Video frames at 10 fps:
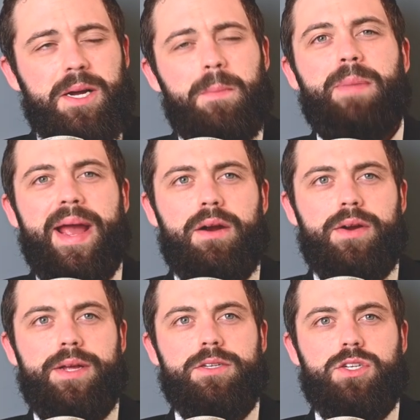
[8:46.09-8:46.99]
compare
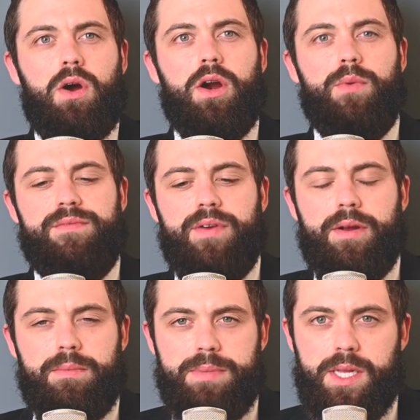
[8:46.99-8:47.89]
it to heart rate
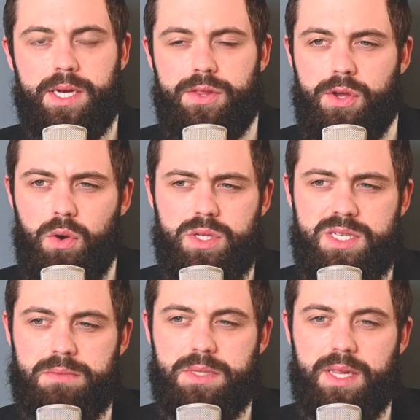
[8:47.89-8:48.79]
variability, the only
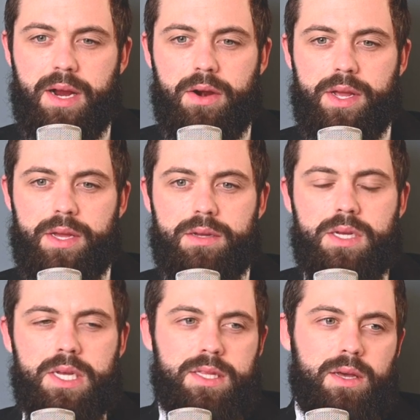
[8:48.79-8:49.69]
similarity
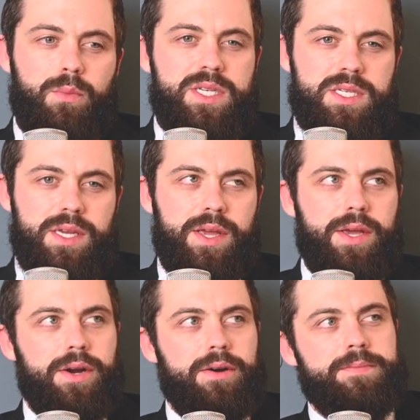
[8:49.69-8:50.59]
that we see
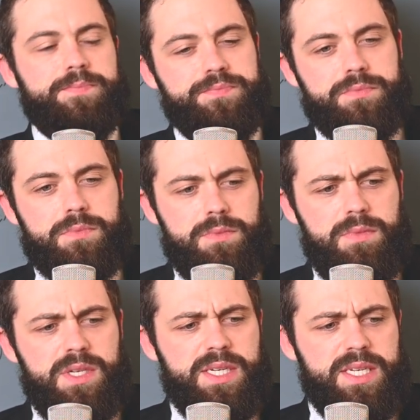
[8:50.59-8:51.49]
here
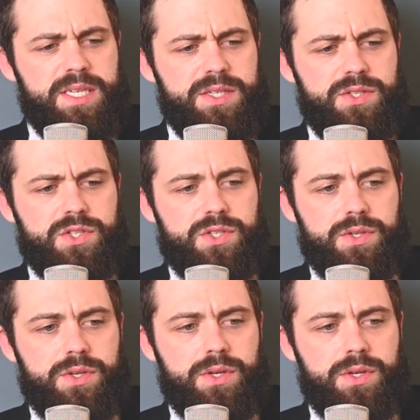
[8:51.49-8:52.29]
is,